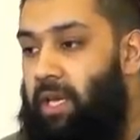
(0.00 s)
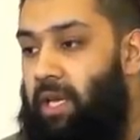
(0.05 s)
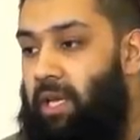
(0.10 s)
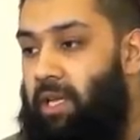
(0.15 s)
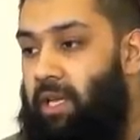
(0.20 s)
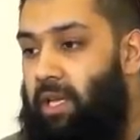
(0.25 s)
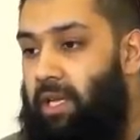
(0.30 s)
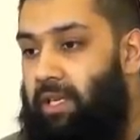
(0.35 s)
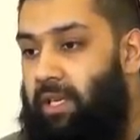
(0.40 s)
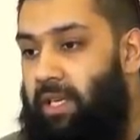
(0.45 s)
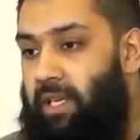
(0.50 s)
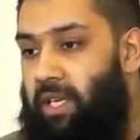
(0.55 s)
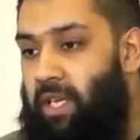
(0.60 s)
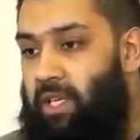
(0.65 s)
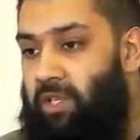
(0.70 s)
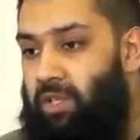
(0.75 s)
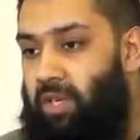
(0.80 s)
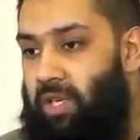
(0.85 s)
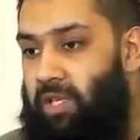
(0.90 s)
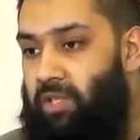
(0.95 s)
it,
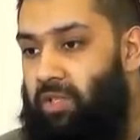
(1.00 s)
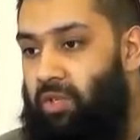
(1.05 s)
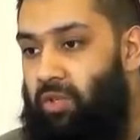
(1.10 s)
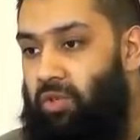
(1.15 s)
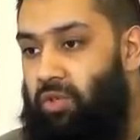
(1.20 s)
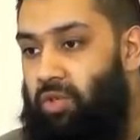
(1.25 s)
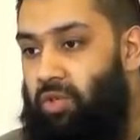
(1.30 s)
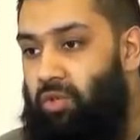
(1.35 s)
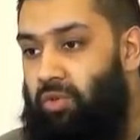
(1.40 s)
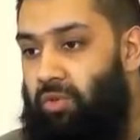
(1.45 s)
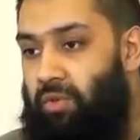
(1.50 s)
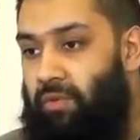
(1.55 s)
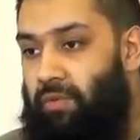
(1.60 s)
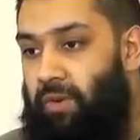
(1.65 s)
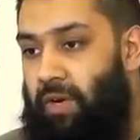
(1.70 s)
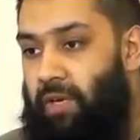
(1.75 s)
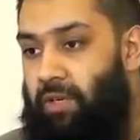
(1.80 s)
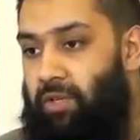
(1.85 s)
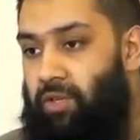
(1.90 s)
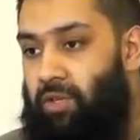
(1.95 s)
it is used to
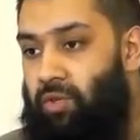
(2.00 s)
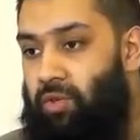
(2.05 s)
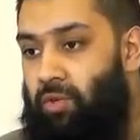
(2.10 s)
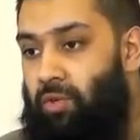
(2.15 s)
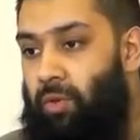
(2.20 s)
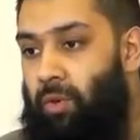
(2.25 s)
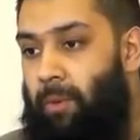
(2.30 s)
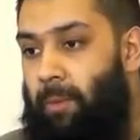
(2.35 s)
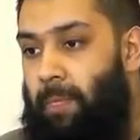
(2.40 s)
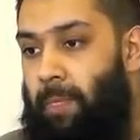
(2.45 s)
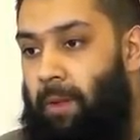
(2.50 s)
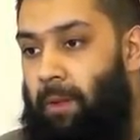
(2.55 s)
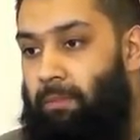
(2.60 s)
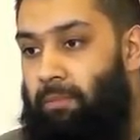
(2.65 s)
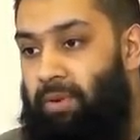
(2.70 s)
refer to